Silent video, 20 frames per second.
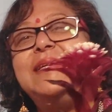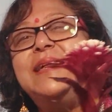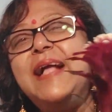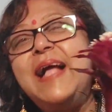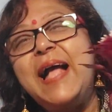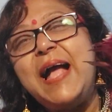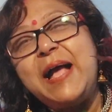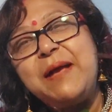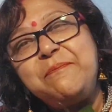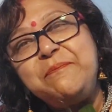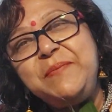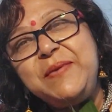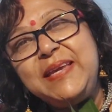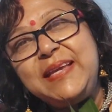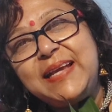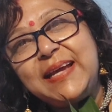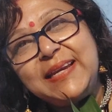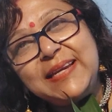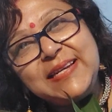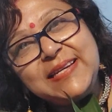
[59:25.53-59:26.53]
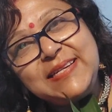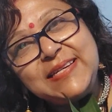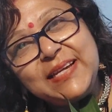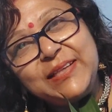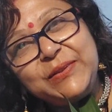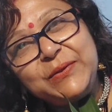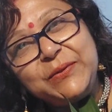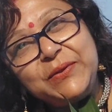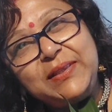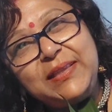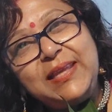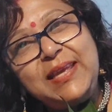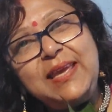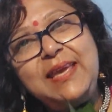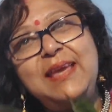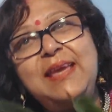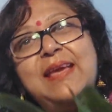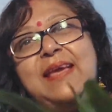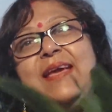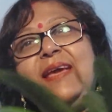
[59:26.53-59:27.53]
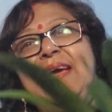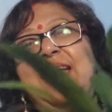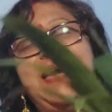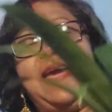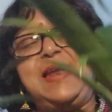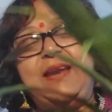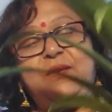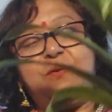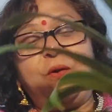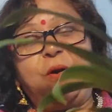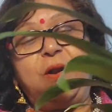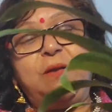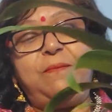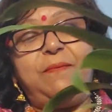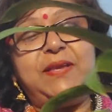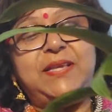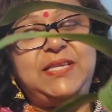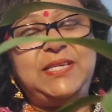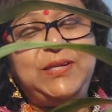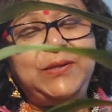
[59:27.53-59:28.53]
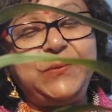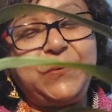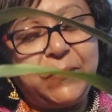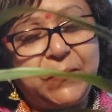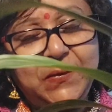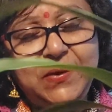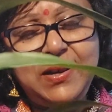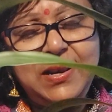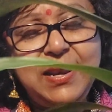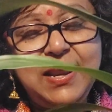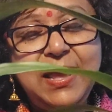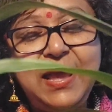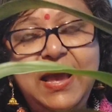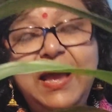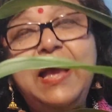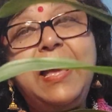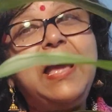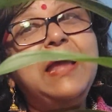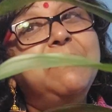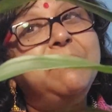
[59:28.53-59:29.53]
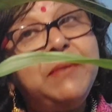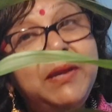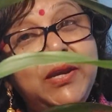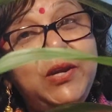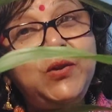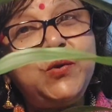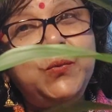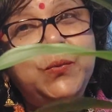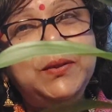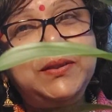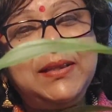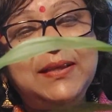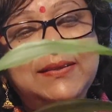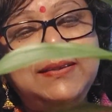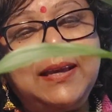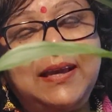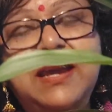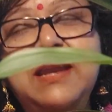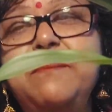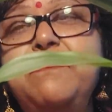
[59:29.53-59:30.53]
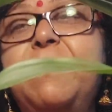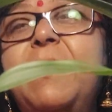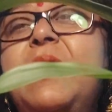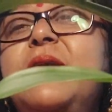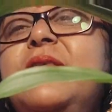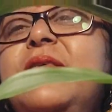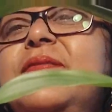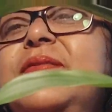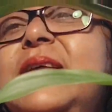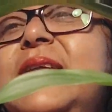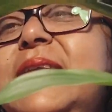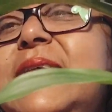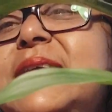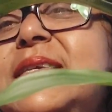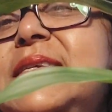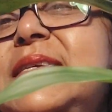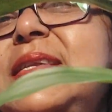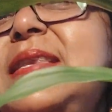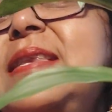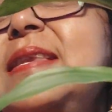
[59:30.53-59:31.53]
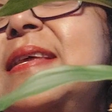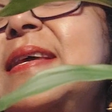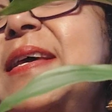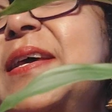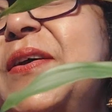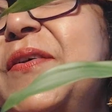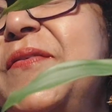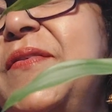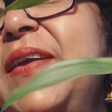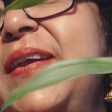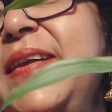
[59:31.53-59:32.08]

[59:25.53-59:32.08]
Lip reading: happy Ganesh Chaturthi, and God bless you all, and meet you with the second part of the lesson very